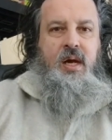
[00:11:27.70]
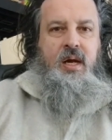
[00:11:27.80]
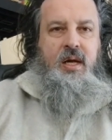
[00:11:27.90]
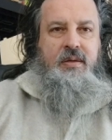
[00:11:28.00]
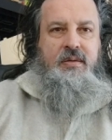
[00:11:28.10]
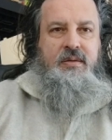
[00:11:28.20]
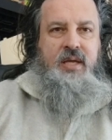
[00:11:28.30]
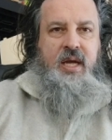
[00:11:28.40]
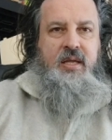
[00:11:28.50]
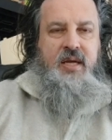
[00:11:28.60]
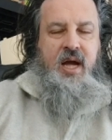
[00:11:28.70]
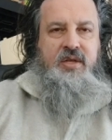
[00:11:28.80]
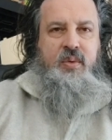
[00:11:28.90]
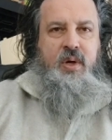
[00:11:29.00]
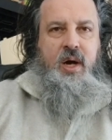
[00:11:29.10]
uh, it
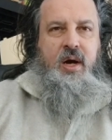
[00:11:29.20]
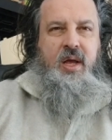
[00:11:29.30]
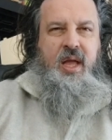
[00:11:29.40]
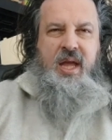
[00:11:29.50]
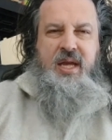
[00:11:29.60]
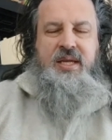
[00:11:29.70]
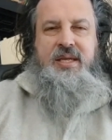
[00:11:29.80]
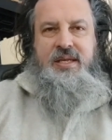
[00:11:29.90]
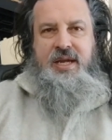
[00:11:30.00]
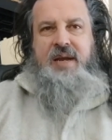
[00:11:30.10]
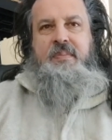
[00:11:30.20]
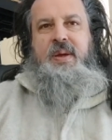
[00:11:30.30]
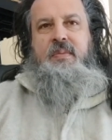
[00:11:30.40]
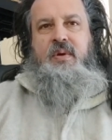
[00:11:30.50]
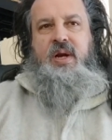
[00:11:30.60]
does require a slight
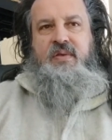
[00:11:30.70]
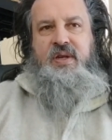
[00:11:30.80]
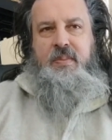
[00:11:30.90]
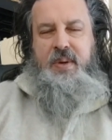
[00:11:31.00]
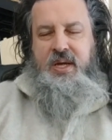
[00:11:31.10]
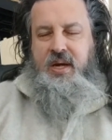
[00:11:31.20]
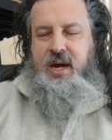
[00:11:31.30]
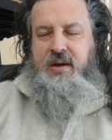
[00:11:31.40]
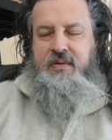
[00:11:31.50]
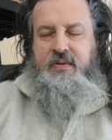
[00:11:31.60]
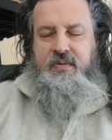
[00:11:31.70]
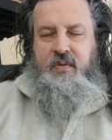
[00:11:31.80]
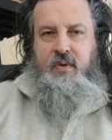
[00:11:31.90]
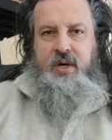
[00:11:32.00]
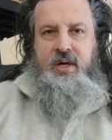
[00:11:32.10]
bit more effort depending on how you've
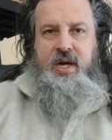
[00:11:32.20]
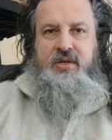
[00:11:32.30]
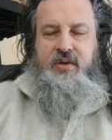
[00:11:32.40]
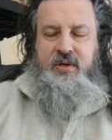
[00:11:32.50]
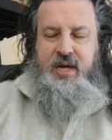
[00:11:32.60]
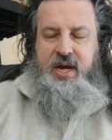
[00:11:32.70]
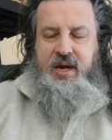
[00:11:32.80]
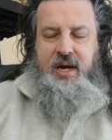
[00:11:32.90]
organized your day,